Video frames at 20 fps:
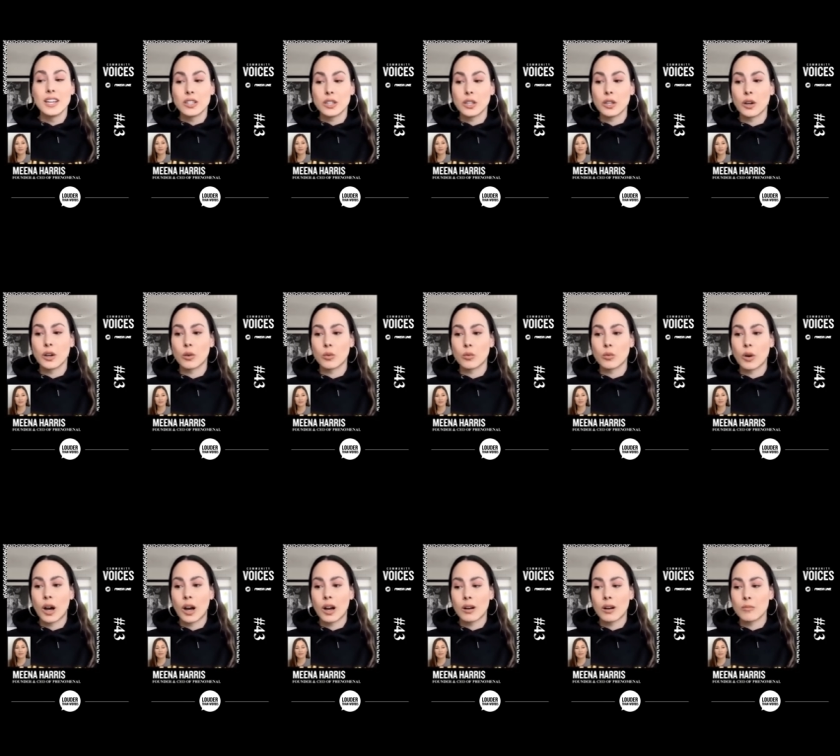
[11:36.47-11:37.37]
you know,
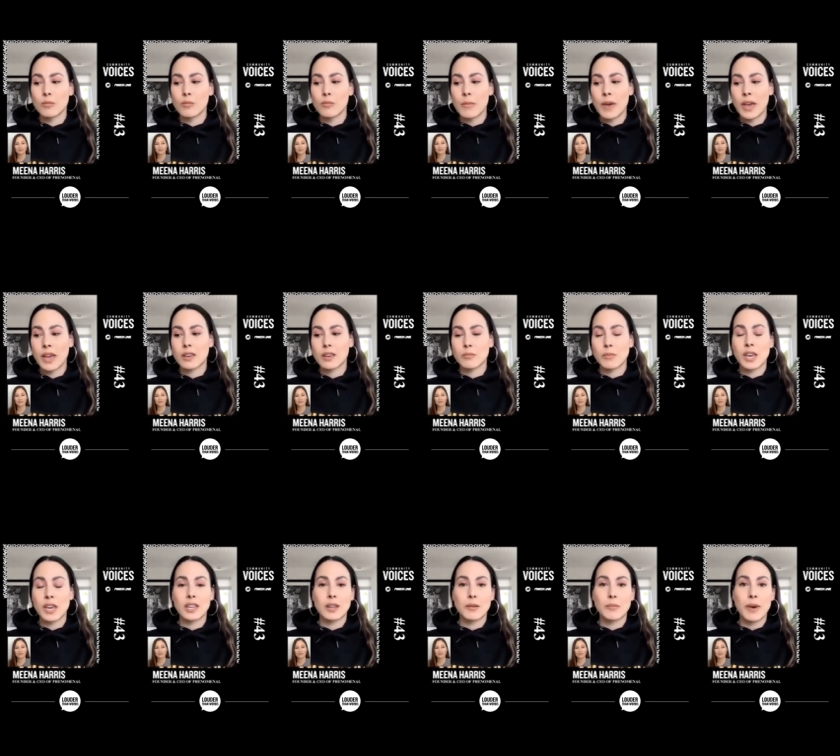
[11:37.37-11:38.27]
um, make
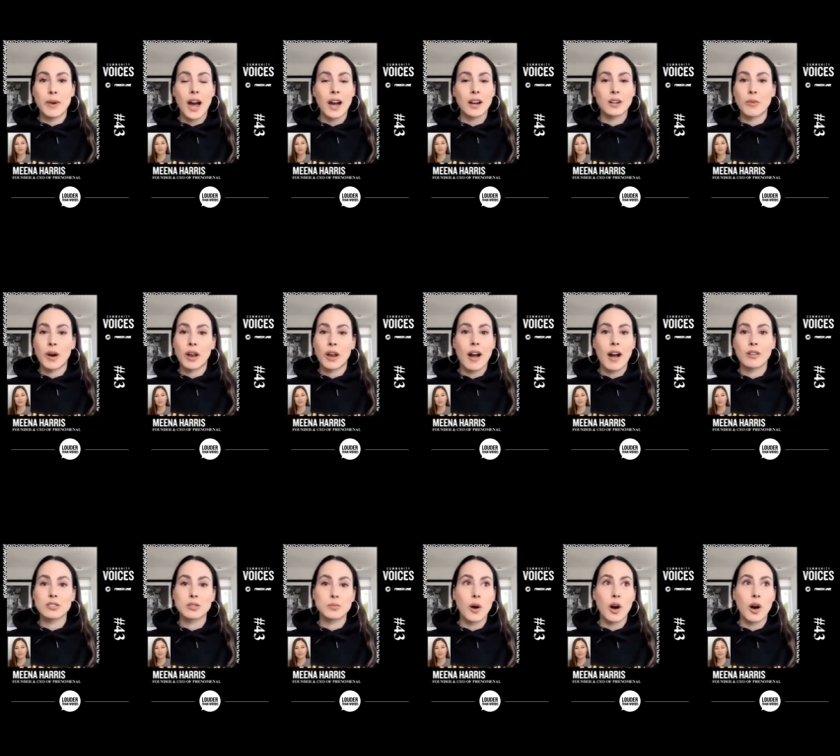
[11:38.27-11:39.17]
make an impact no matter how
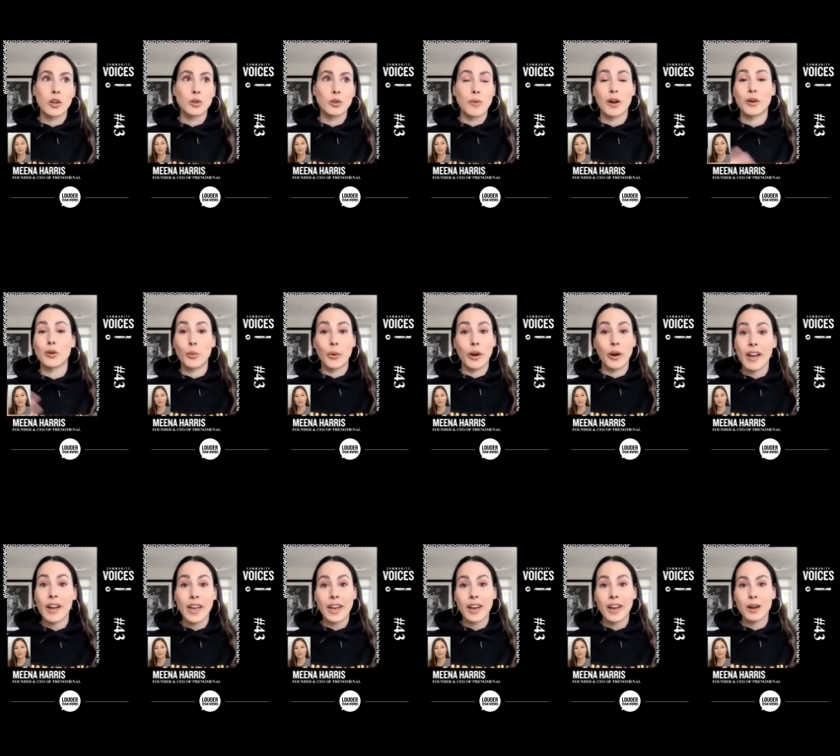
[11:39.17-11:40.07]
small, no matter where
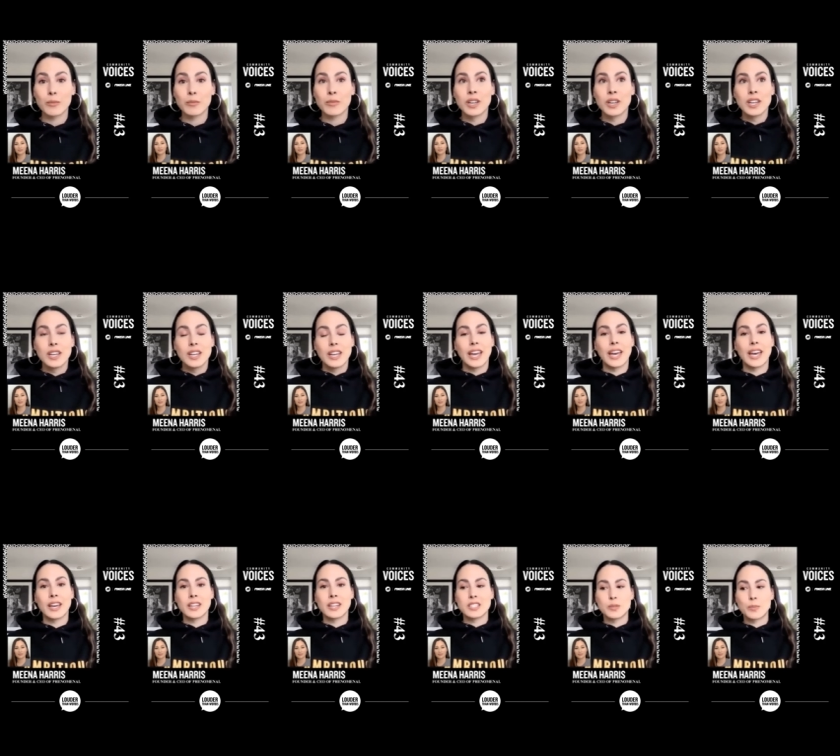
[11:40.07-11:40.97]
I am.
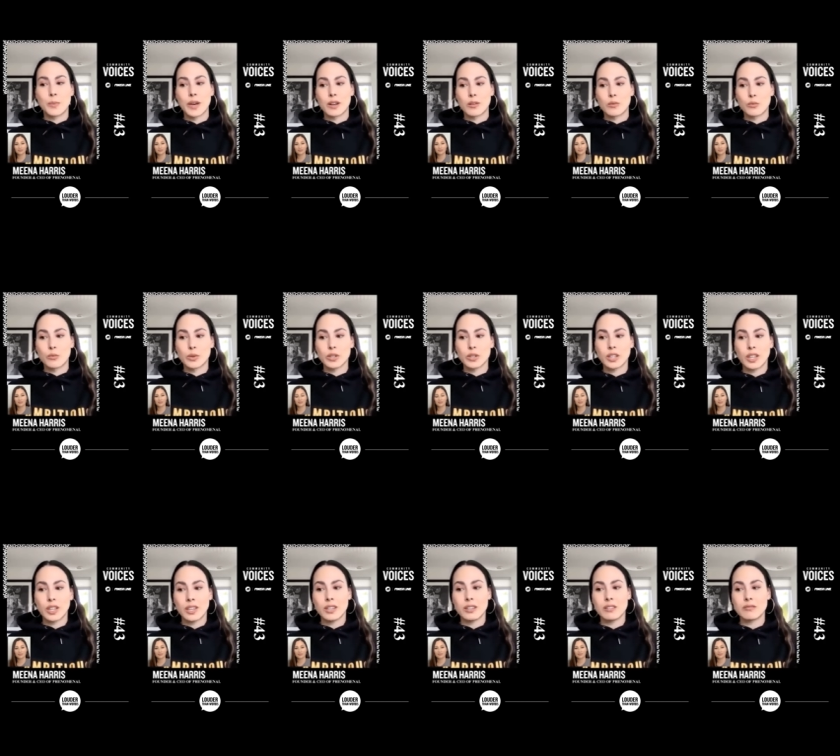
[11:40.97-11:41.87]
And it's been
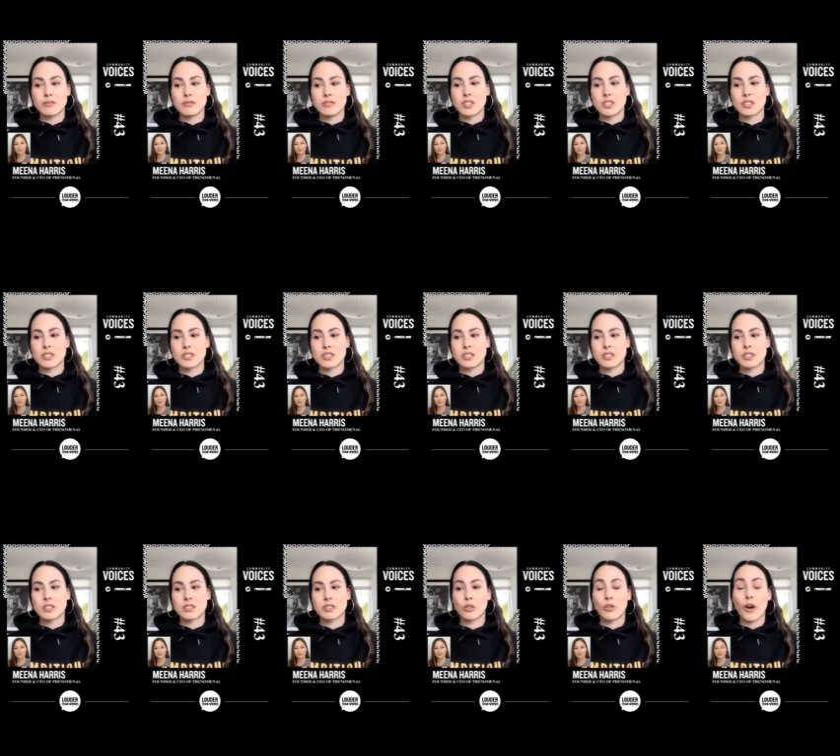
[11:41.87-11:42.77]
really just
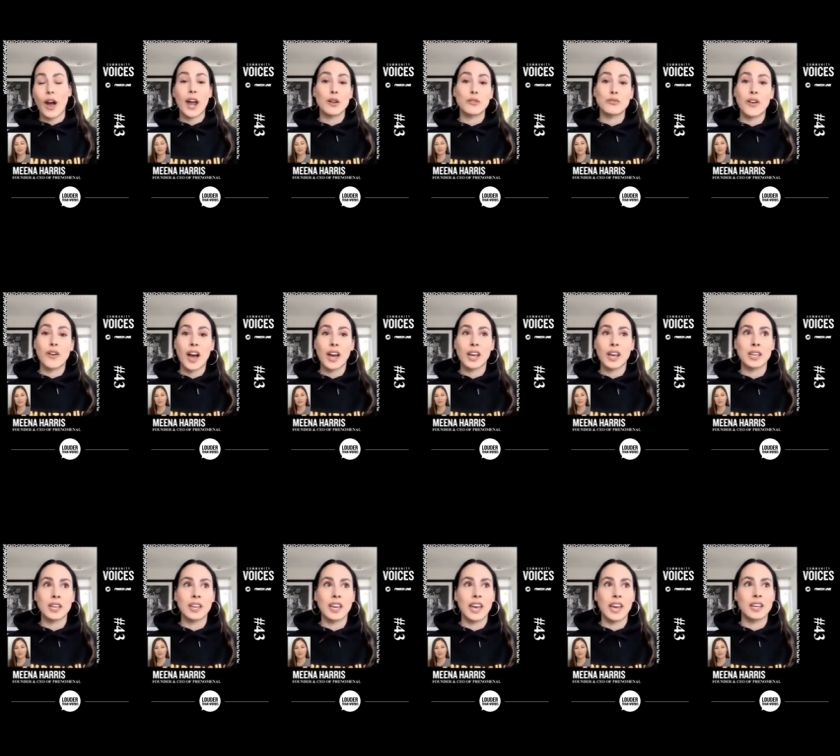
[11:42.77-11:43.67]

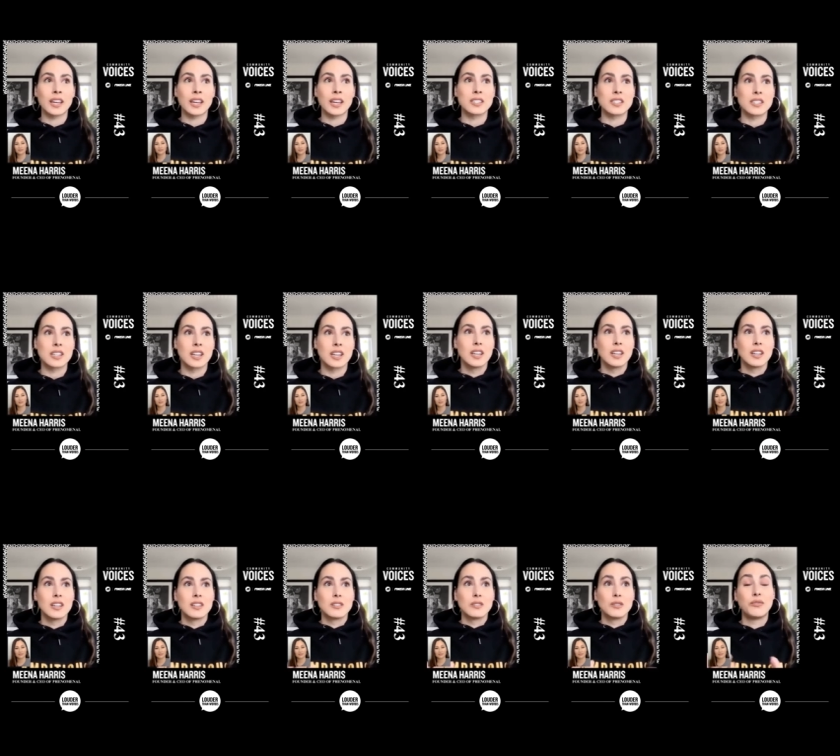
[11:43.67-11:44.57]
gratifying and
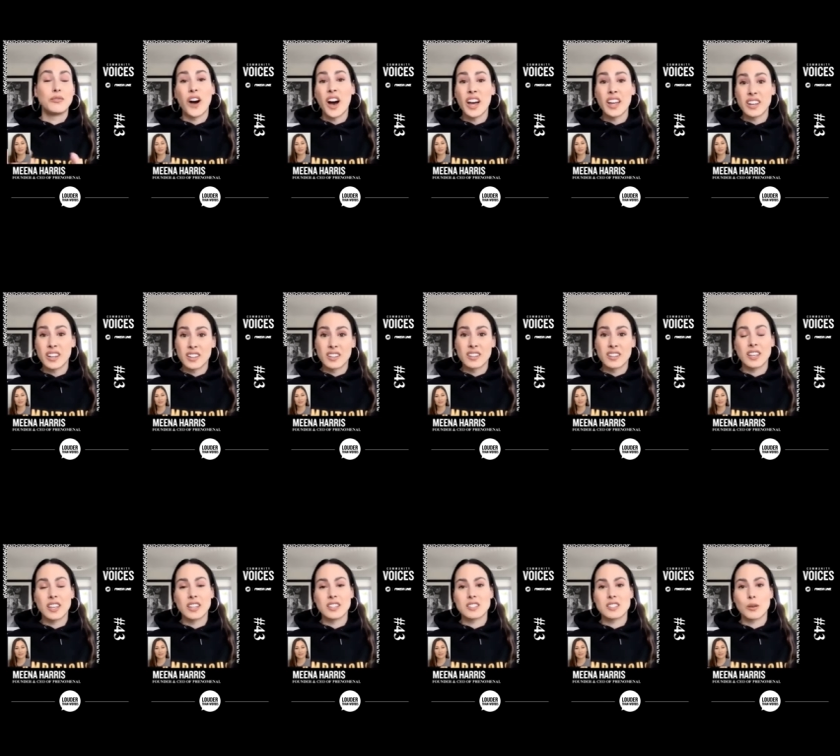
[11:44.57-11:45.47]
fun
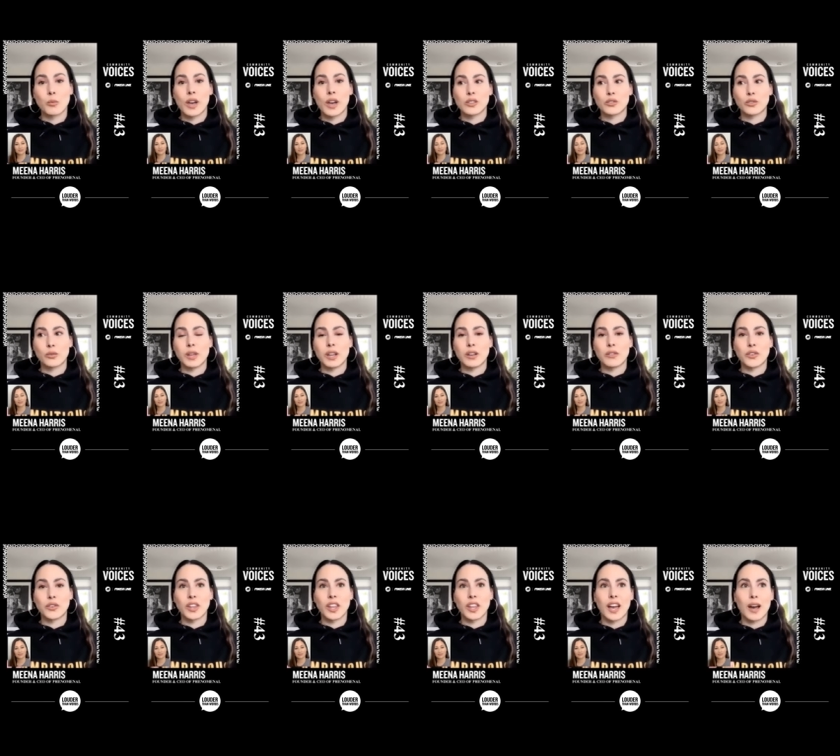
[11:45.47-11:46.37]
in some ways for me to
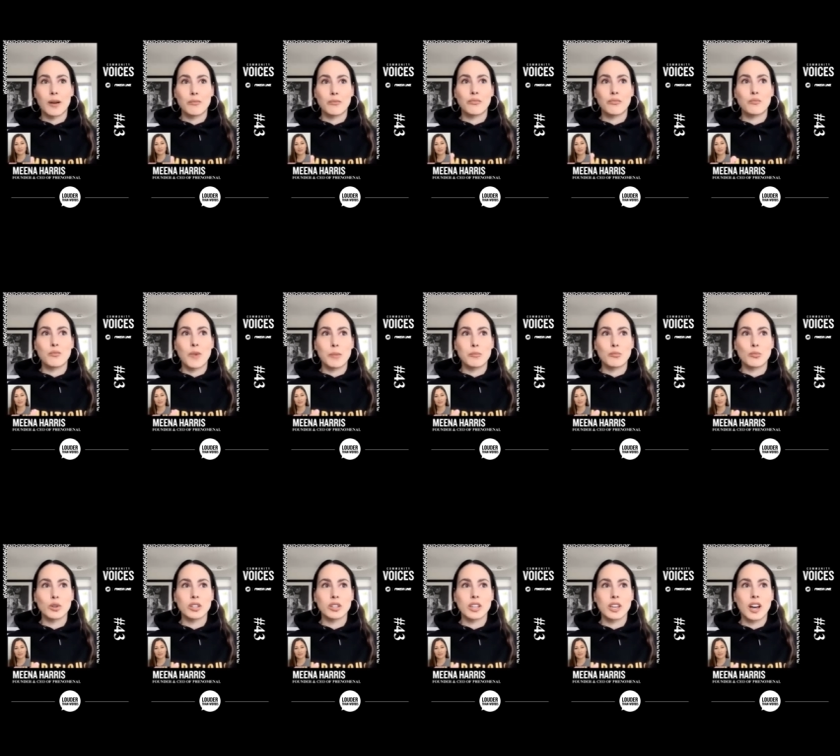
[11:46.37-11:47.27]
feel like I'm I'm
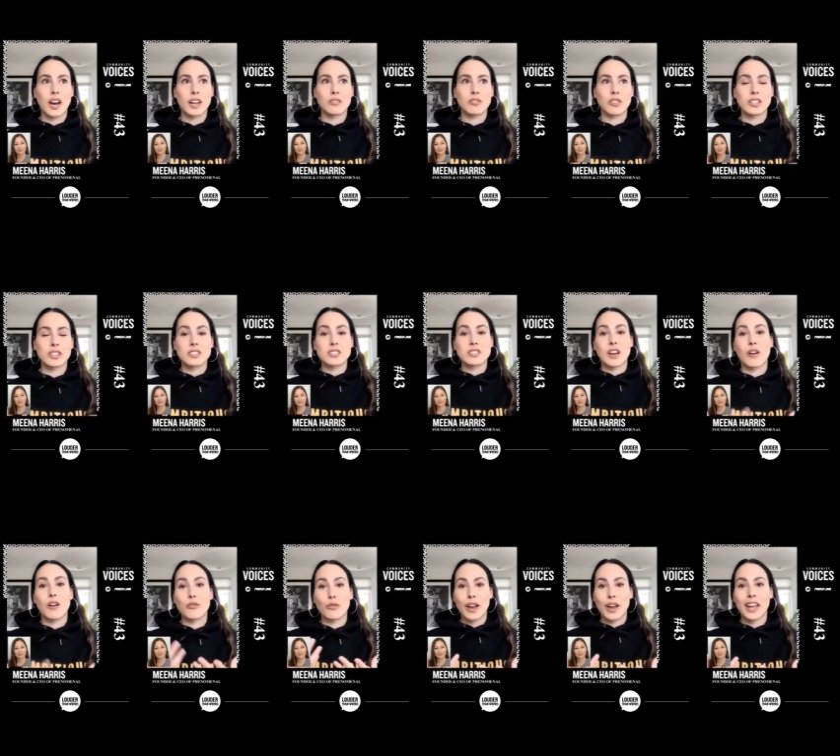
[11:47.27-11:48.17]
really kind of like
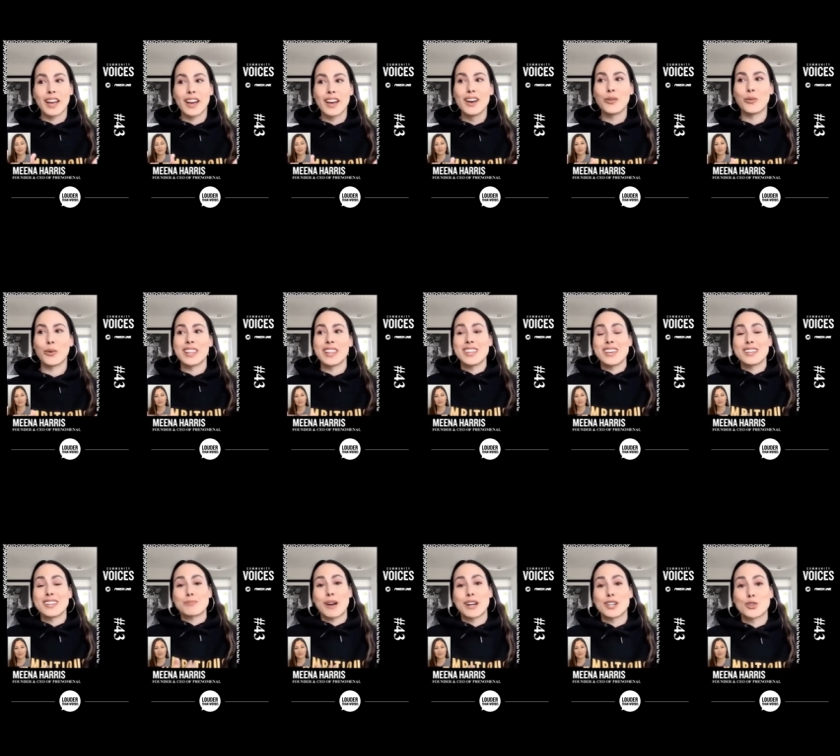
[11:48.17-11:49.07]
discovering what I think
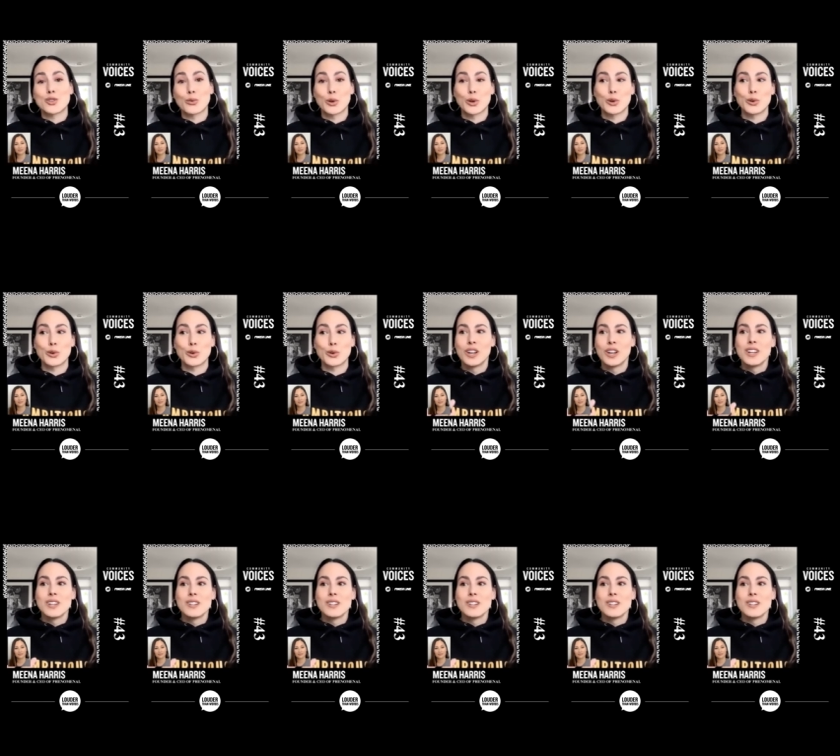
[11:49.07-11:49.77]
is my true,